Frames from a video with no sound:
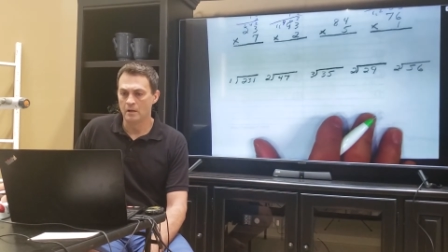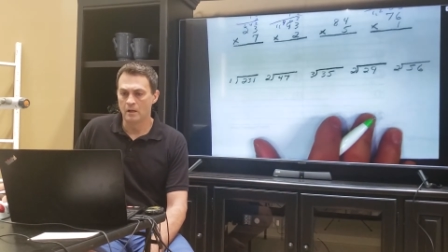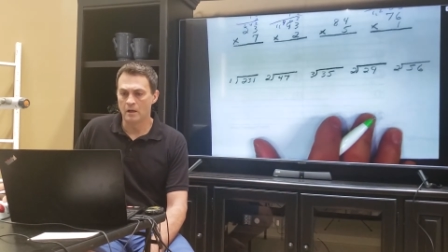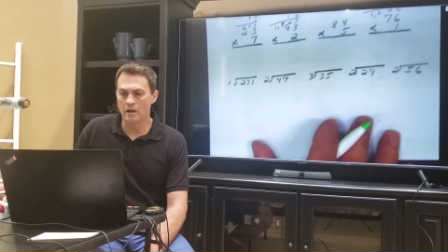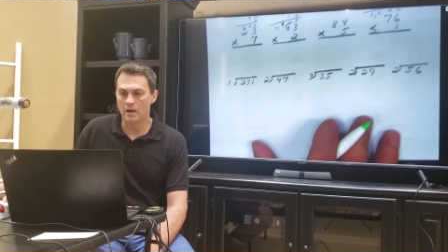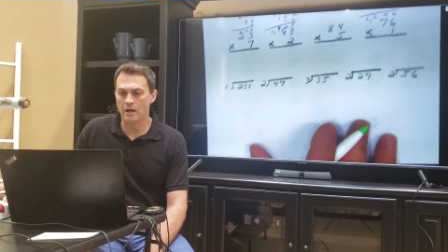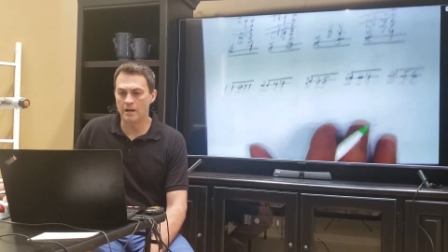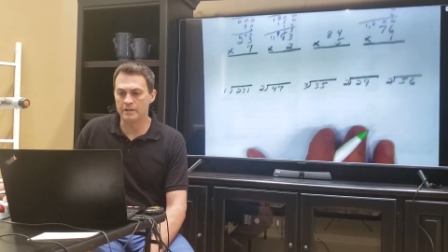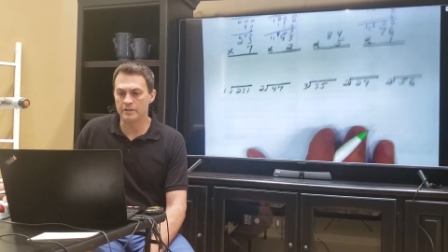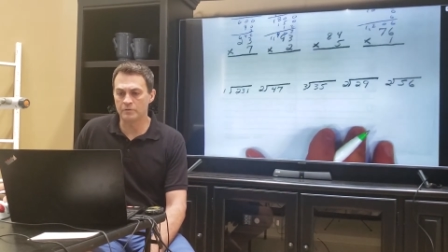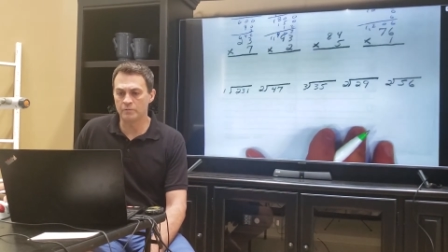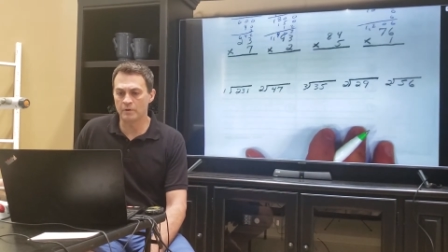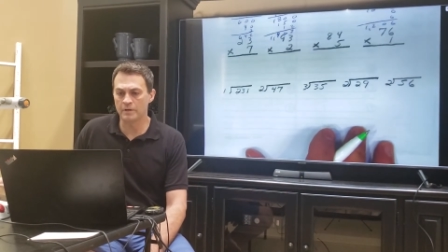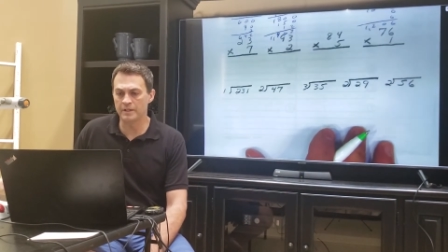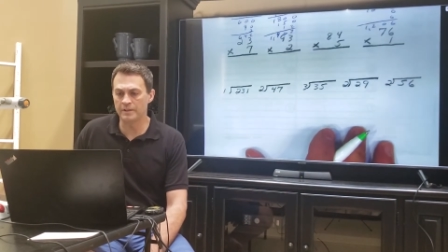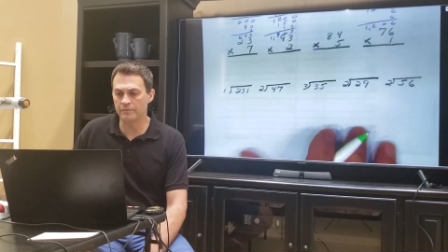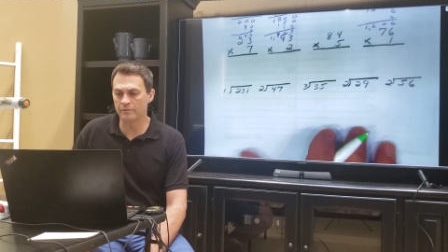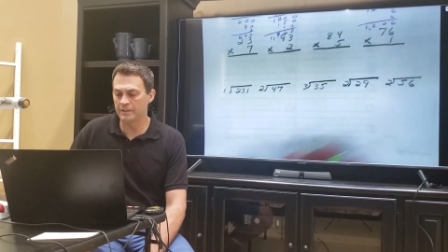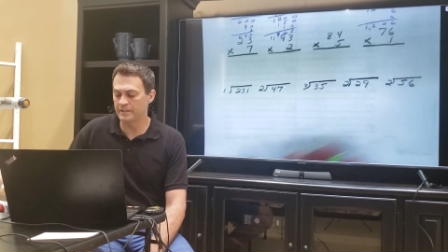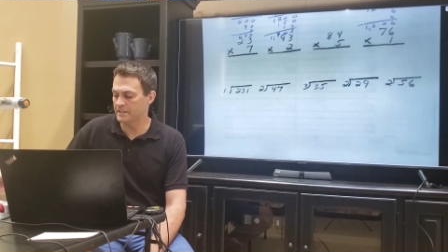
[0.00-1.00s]
All right,
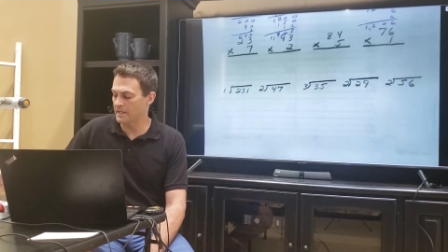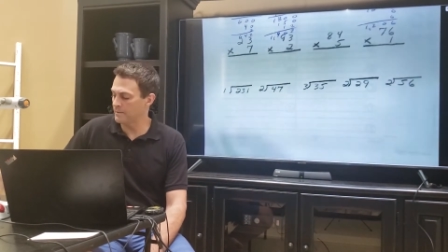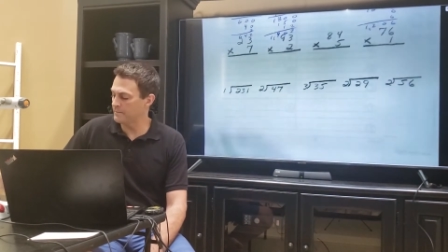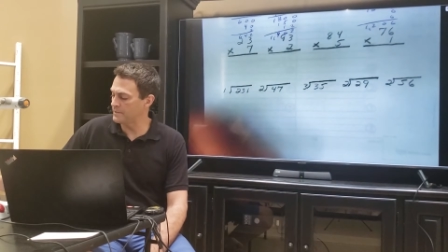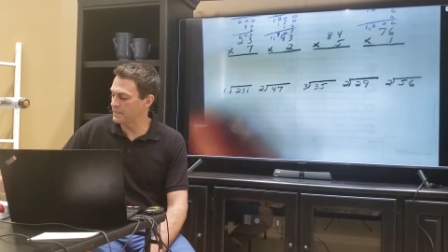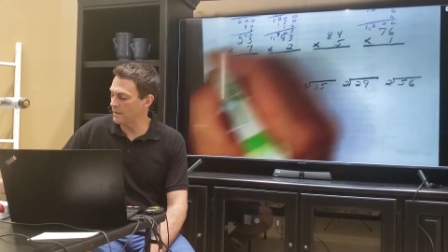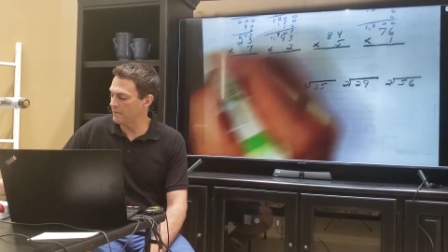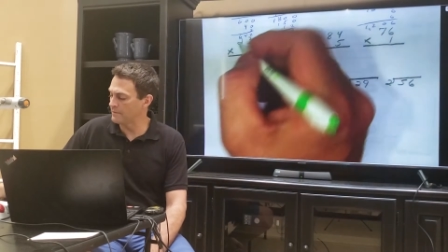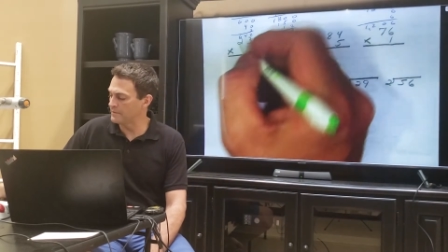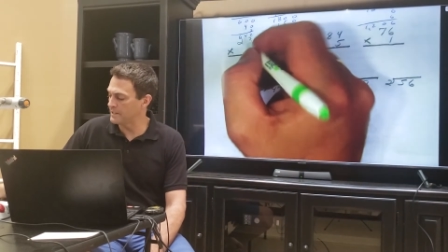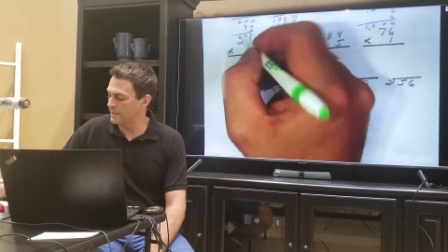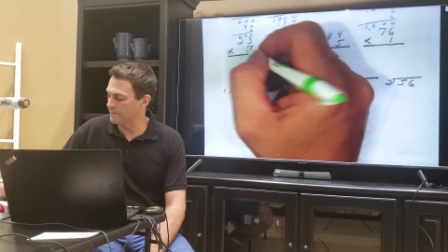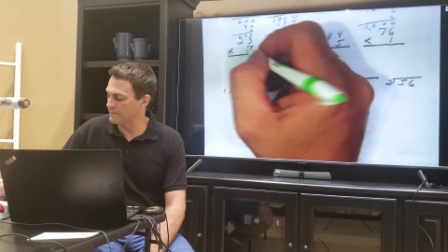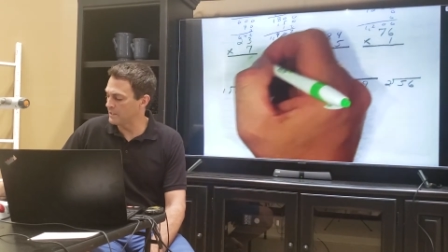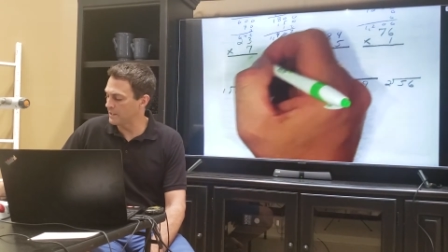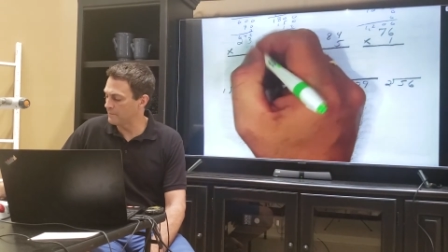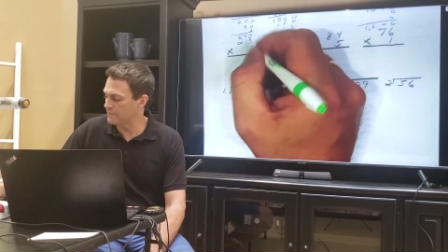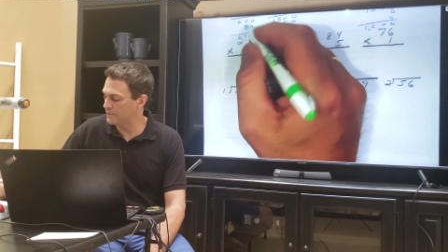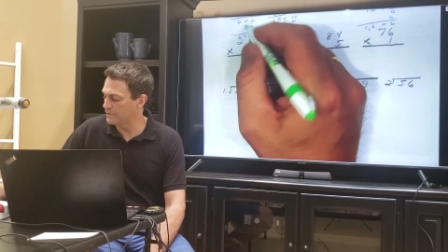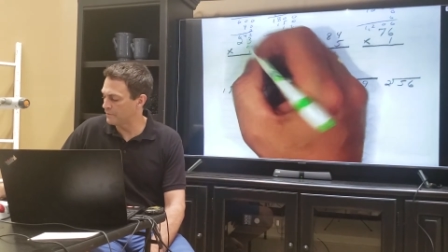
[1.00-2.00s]
23 times 7. 7
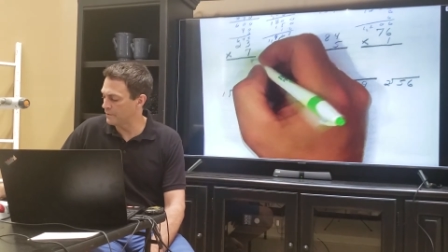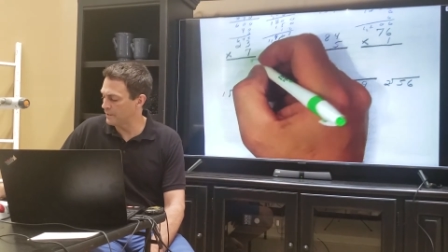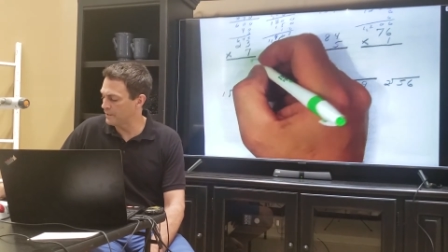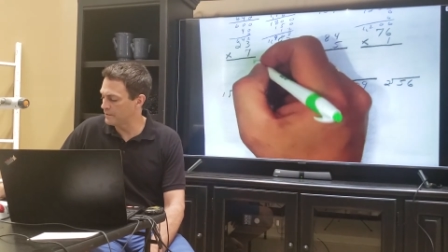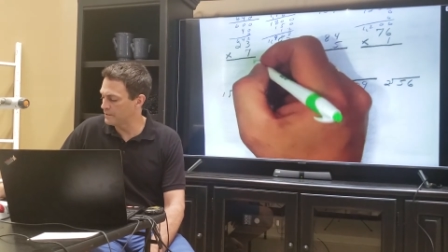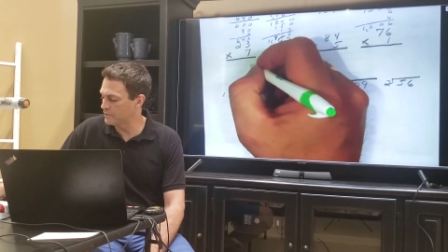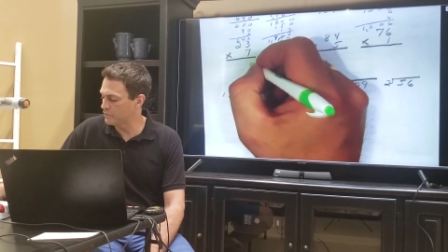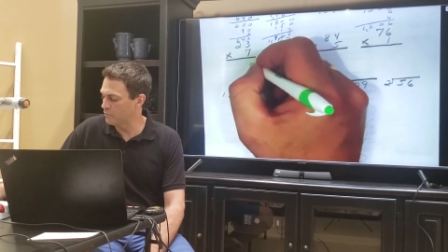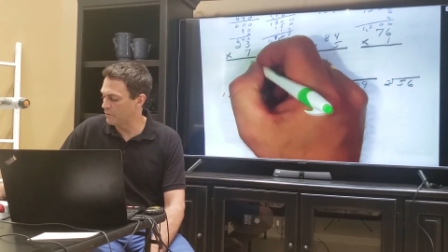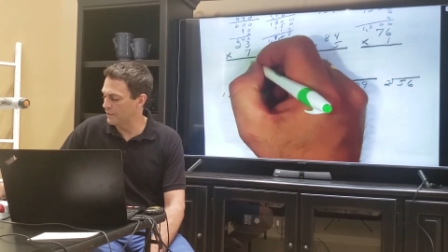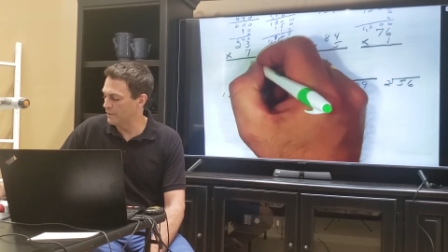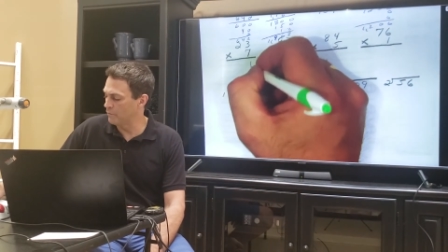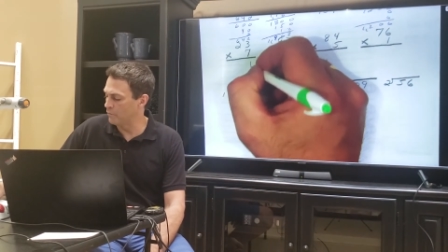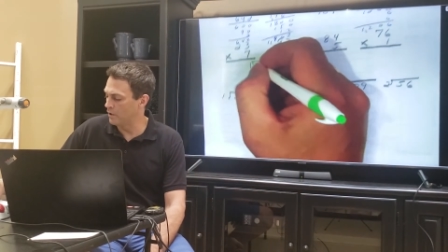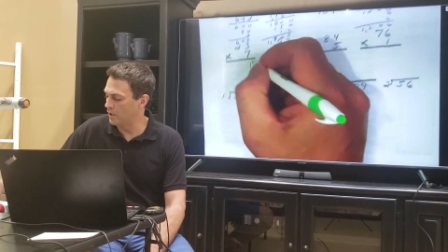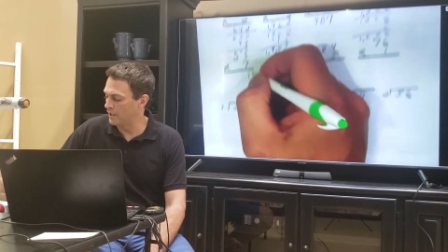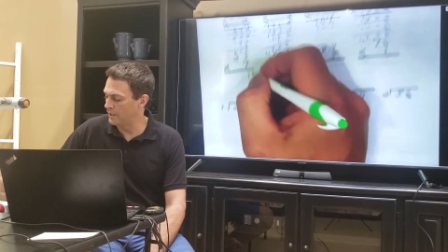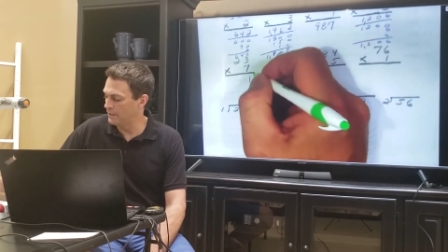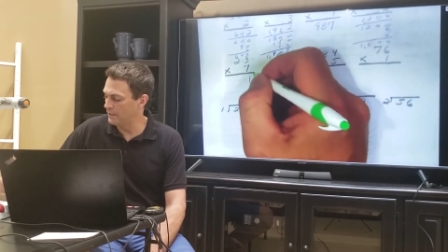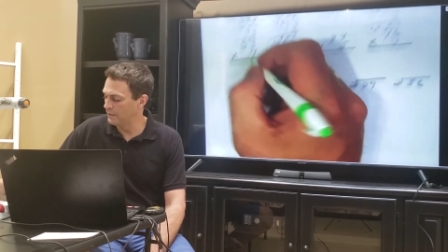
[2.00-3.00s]
times 3 is
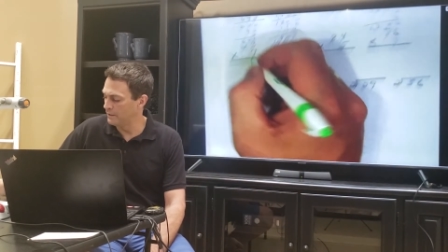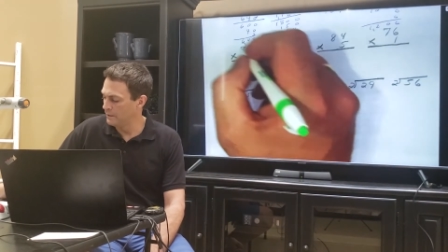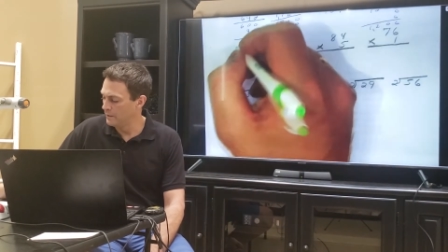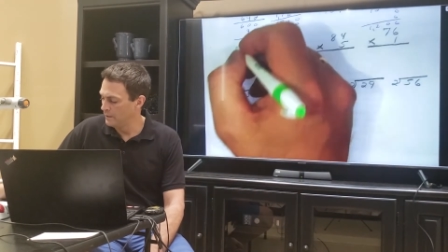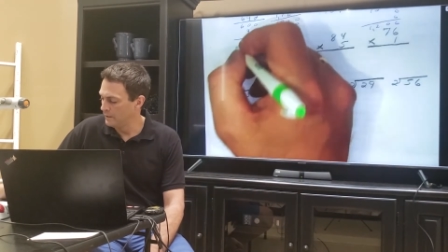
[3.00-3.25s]
21.